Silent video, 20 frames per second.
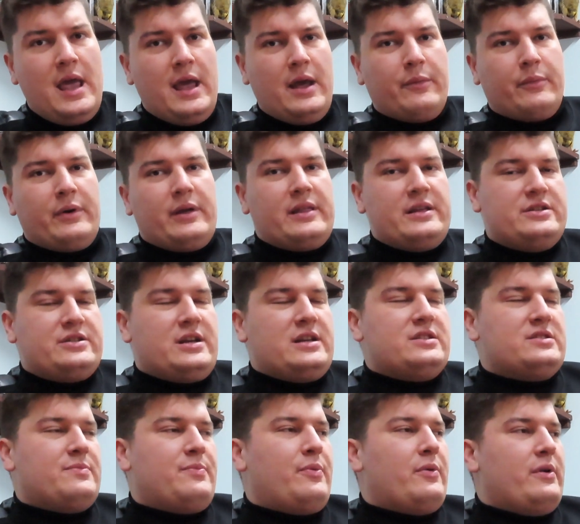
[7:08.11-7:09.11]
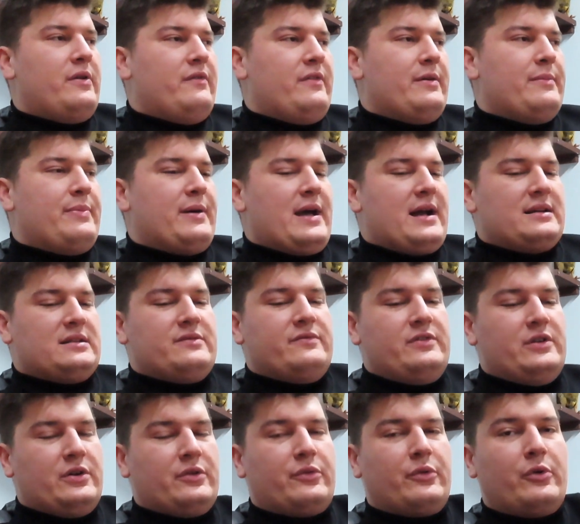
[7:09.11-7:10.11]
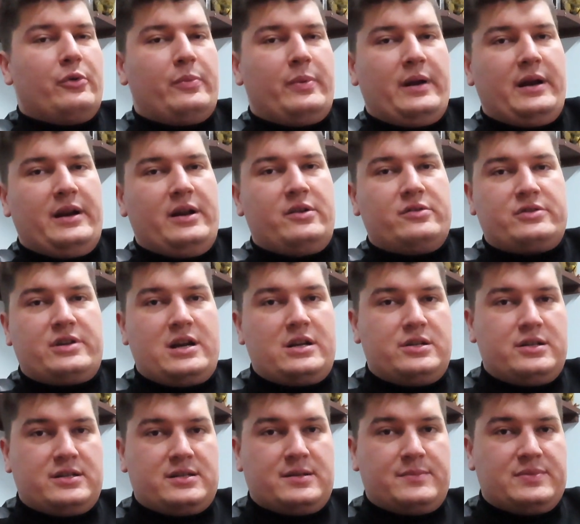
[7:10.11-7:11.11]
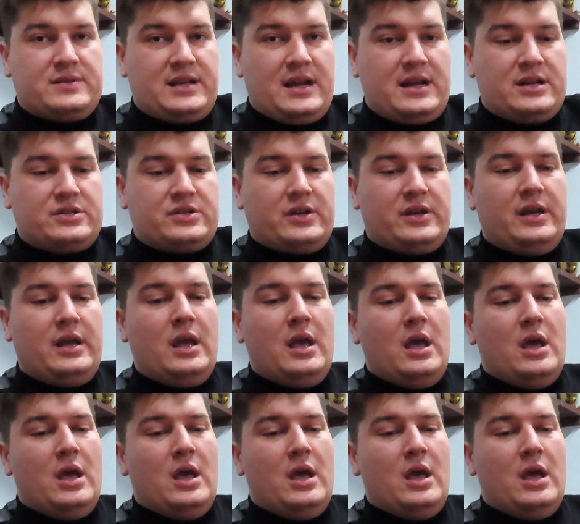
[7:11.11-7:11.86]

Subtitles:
it really changes the point of impact of your group, and it'll change it substantially.